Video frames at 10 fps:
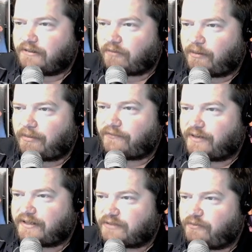Rob Halford
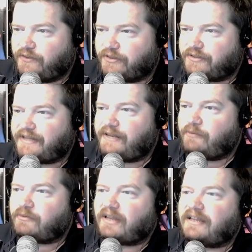has revealed that he
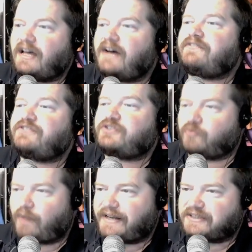would love to
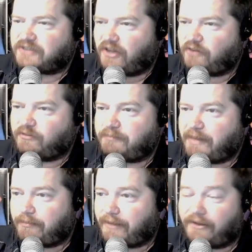write a song with
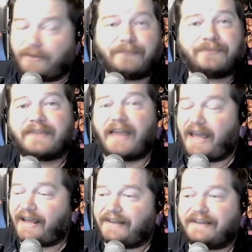BABYMETAL. Hey,